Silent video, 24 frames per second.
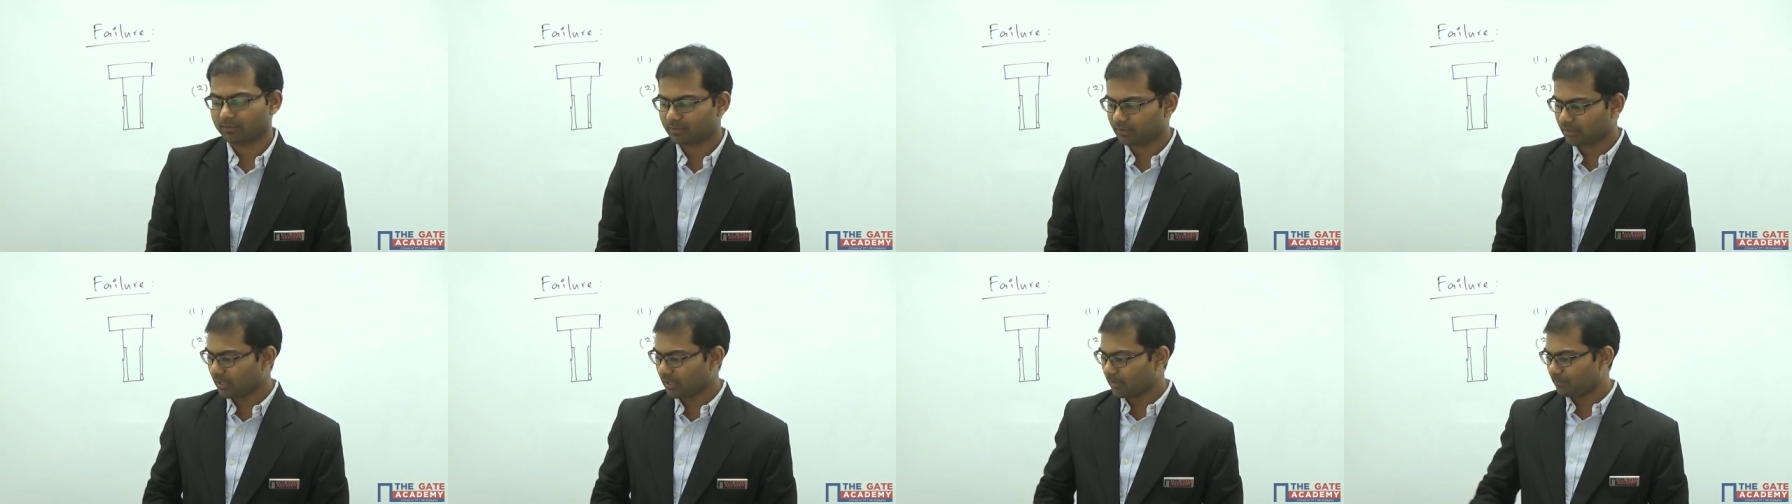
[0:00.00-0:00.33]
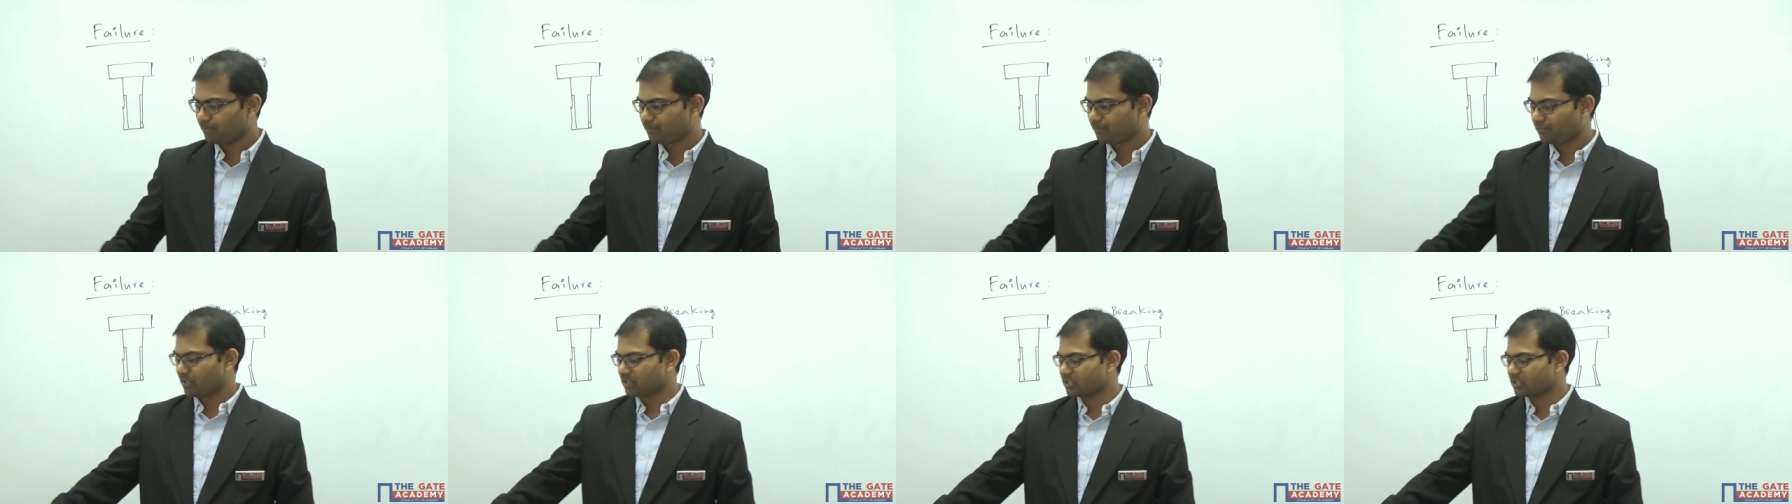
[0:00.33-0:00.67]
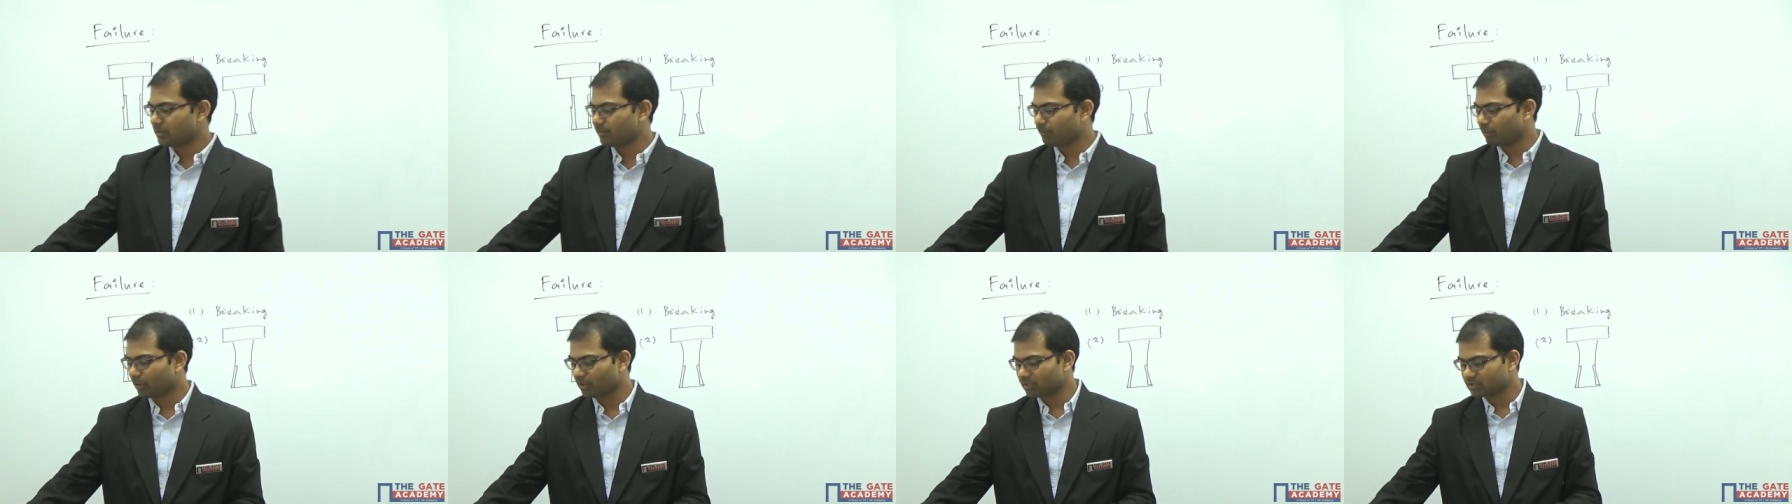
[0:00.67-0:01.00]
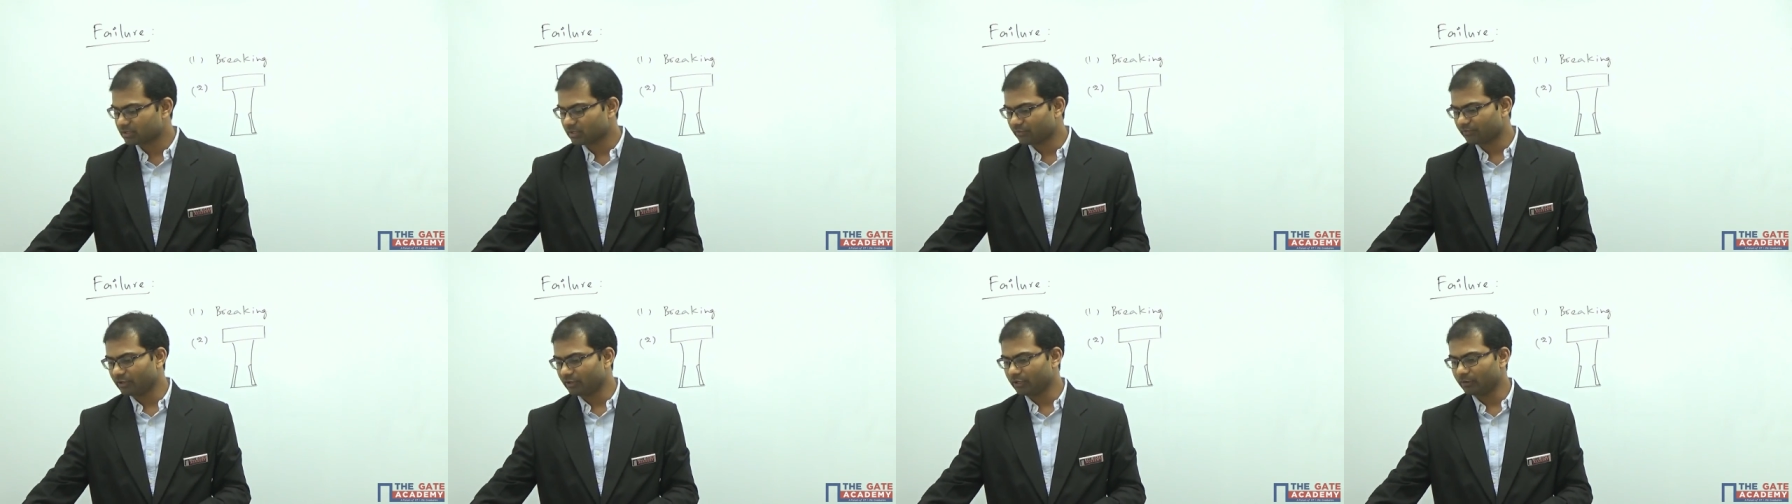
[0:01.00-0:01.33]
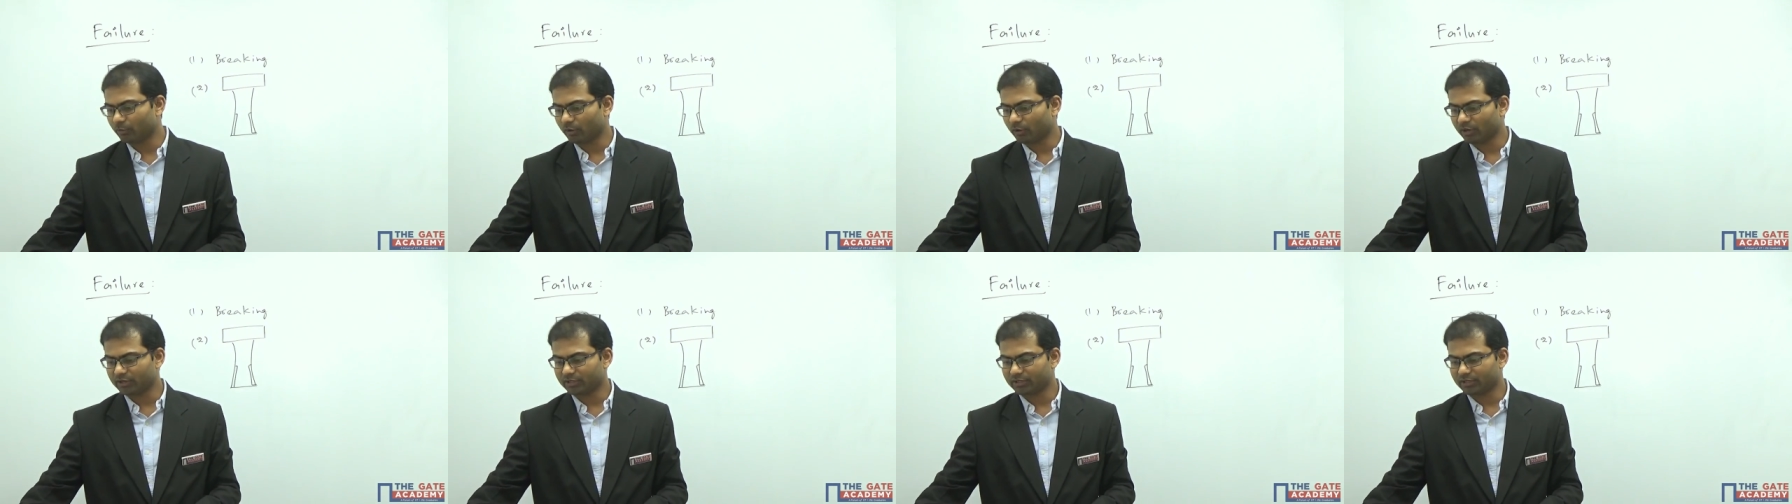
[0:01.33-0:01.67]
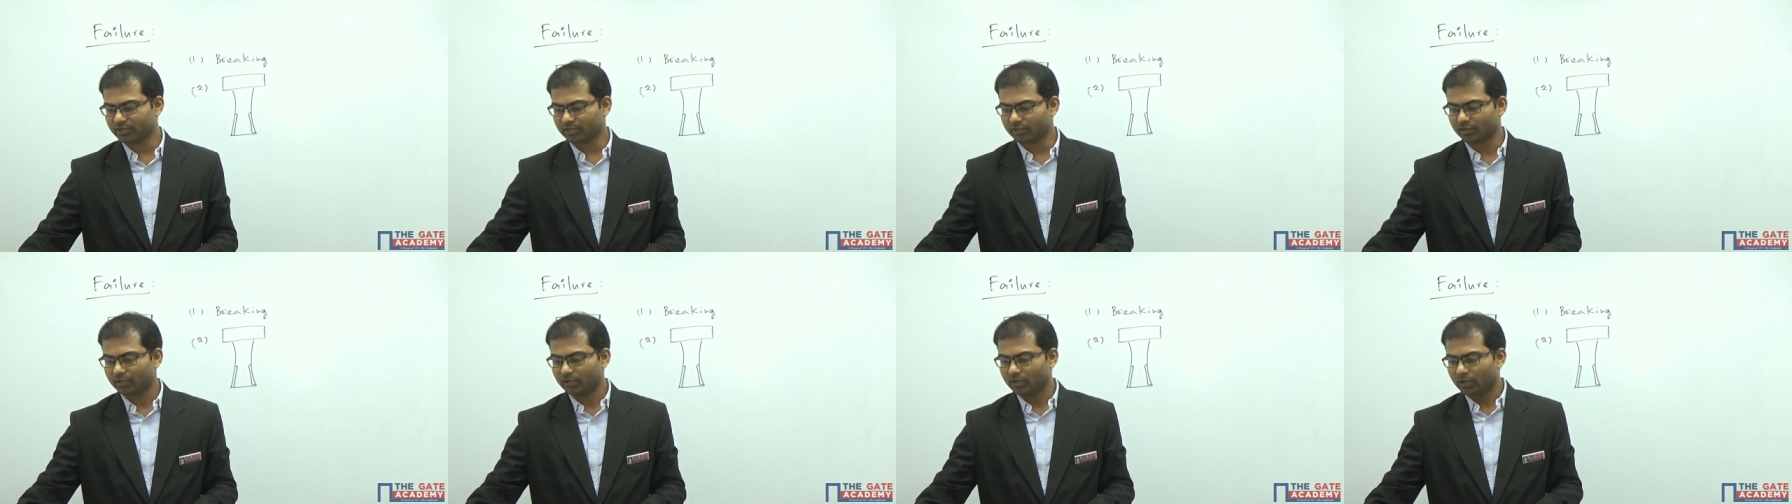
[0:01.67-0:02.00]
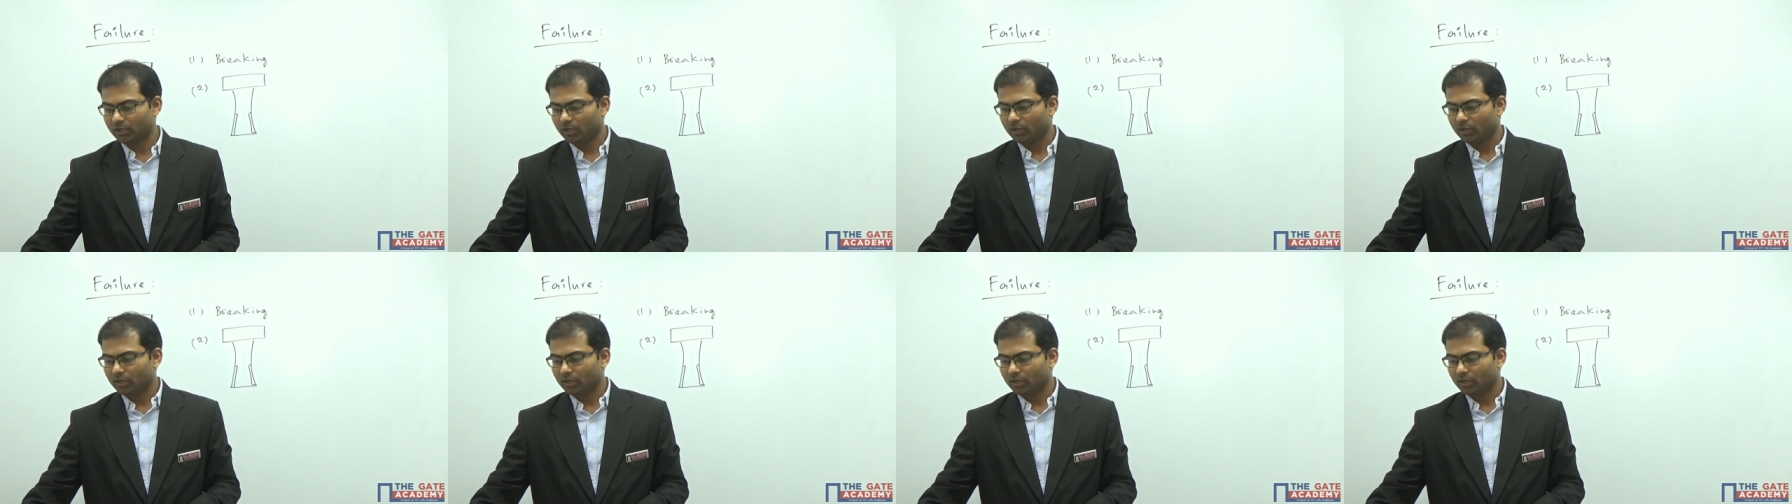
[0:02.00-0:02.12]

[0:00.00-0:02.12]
Okay, that's the importance of yield point here.